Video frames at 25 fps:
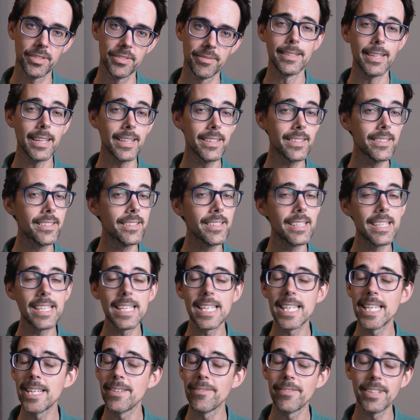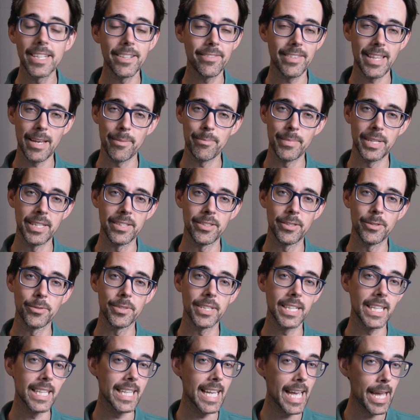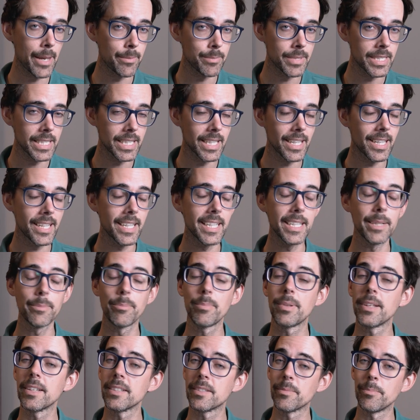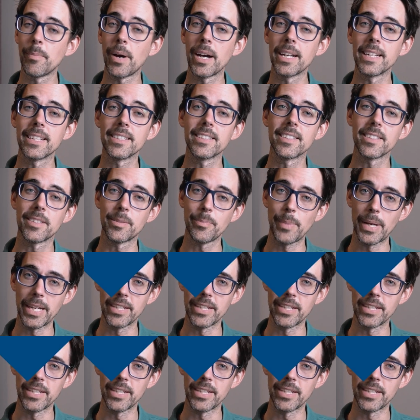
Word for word: Yes, even if that means using an M D I plus minus a spacer.